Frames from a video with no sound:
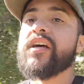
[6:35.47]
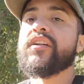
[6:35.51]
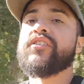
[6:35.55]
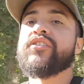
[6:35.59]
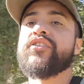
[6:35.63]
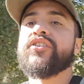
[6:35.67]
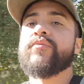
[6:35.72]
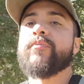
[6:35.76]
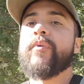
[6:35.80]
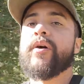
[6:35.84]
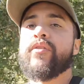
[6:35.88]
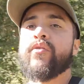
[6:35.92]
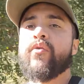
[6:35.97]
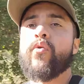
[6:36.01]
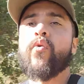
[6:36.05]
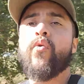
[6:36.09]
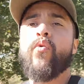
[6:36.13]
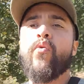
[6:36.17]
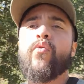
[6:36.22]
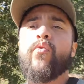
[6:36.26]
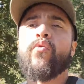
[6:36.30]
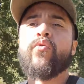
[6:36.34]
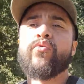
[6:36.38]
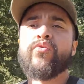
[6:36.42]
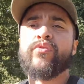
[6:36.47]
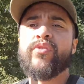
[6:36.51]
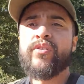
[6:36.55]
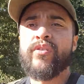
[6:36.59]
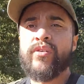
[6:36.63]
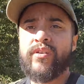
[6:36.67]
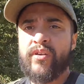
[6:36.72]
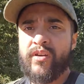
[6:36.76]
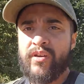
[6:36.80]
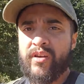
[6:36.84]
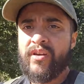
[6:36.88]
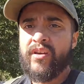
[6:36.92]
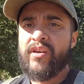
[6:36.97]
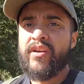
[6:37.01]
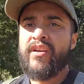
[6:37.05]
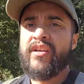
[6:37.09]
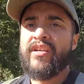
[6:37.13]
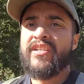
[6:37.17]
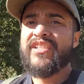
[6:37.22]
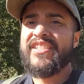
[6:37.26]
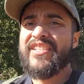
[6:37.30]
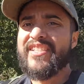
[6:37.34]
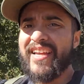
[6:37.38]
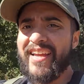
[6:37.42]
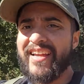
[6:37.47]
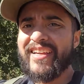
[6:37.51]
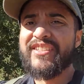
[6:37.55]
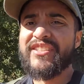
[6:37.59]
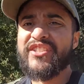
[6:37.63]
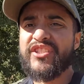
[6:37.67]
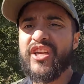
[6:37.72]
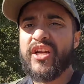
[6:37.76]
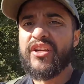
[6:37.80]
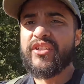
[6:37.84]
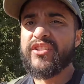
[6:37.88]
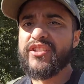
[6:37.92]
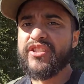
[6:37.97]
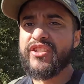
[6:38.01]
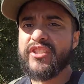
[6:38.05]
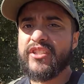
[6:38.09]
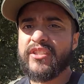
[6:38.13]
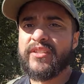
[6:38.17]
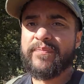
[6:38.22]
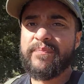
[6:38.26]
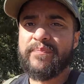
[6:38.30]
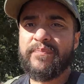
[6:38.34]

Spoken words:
energy, by the old sage energy.